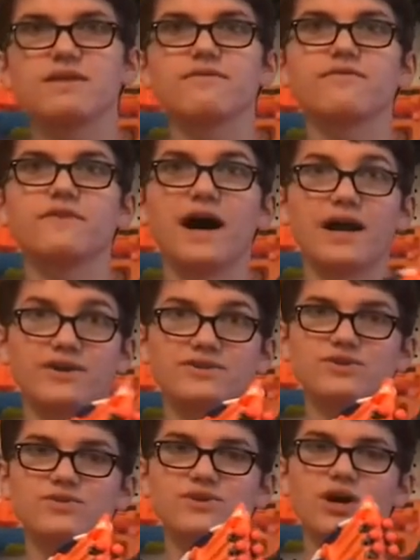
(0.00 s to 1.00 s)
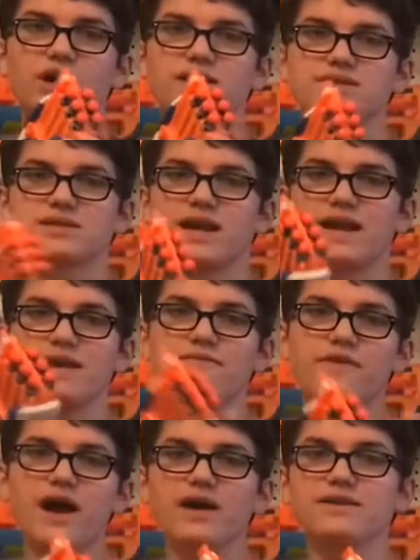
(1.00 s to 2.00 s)
fire 2 darts. And it
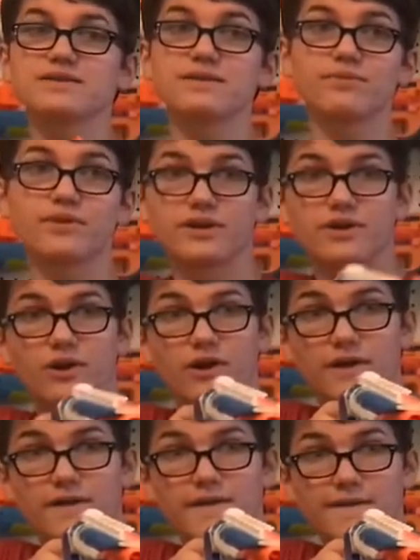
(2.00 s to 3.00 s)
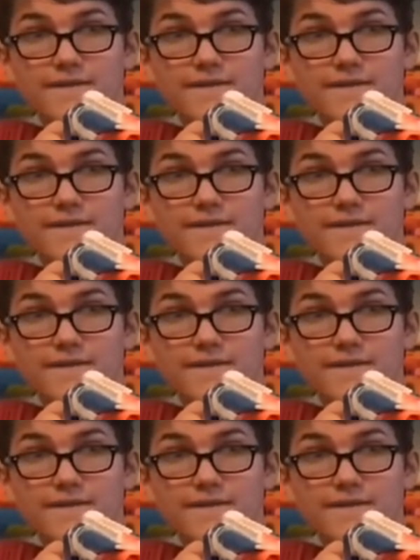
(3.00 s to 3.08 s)
fires them pretty hard.